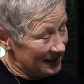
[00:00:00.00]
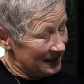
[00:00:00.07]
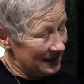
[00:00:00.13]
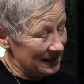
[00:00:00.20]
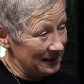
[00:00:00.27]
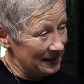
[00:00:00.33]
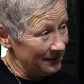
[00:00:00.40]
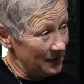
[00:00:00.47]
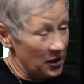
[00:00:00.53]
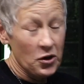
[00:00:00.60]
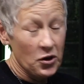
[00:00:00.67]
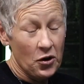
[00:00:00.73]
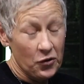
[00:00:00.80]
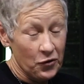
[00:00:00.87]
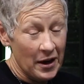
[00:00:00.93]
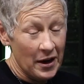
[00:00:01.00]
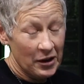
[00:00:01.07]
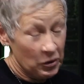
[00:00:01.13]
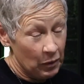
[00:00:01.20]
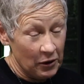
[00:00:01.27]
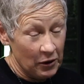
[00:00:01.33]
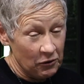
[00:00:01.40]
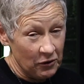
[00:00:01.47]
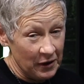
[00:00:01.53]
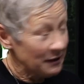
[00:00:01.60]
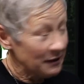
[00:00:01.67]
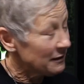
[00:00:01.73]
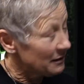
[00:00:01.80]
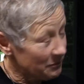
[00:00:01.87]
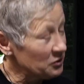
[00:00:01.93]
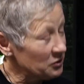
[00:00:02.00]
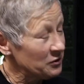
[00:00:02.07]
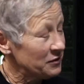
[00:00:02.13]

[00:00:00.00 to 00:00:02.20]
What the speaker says: and no, they're not sponsoring us. I'm just,